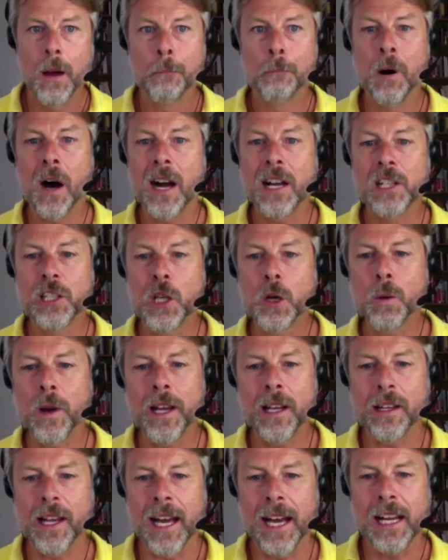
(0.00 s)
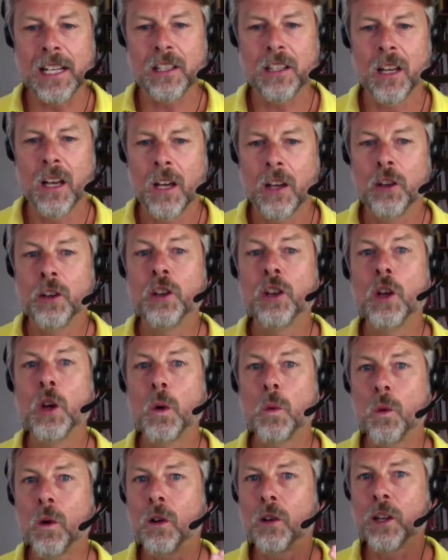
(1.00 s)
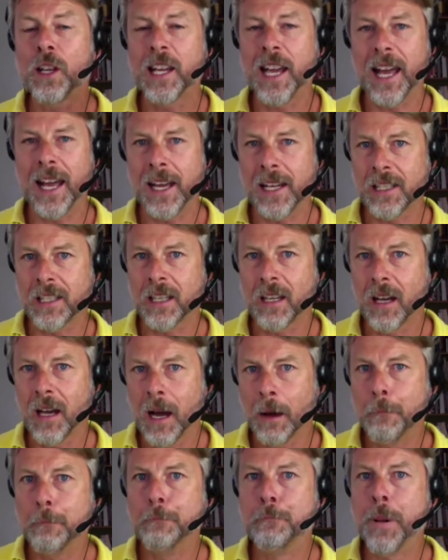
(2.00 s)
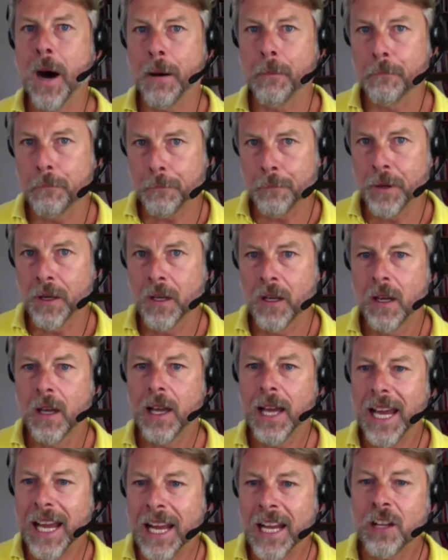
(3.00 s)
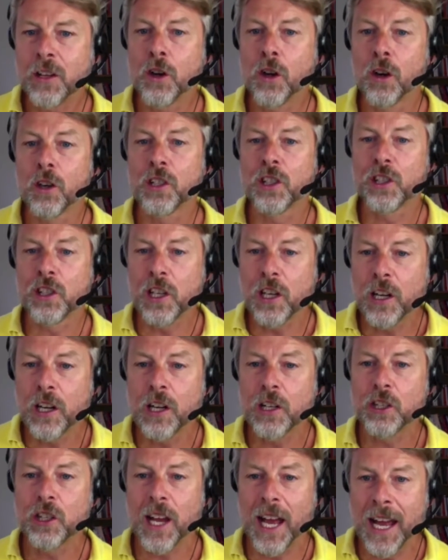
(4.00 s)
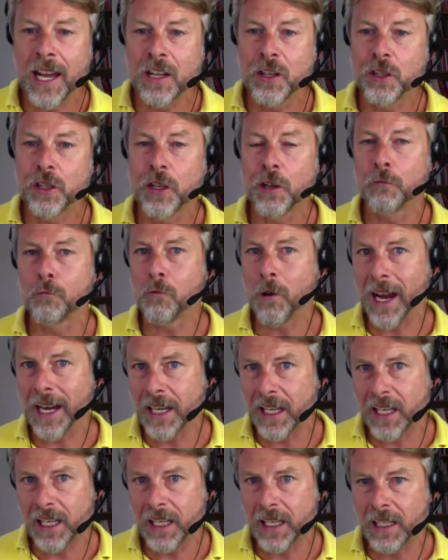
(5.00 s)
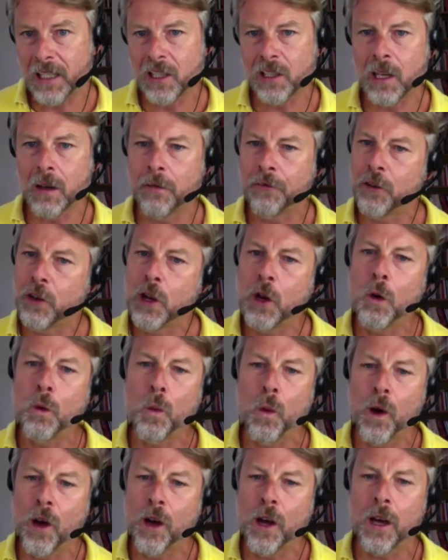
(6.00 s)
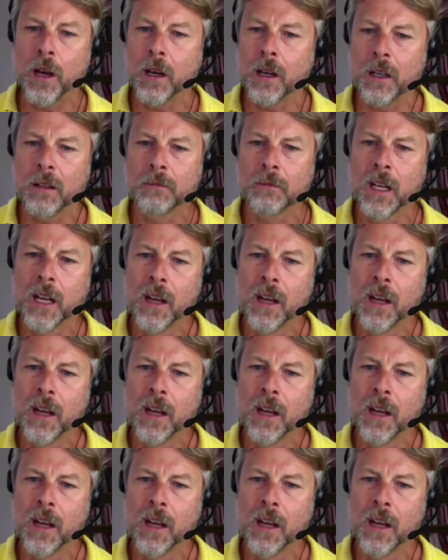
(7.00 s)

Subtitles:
by doing that, you will get a bump in your search engine ranking. So if you were,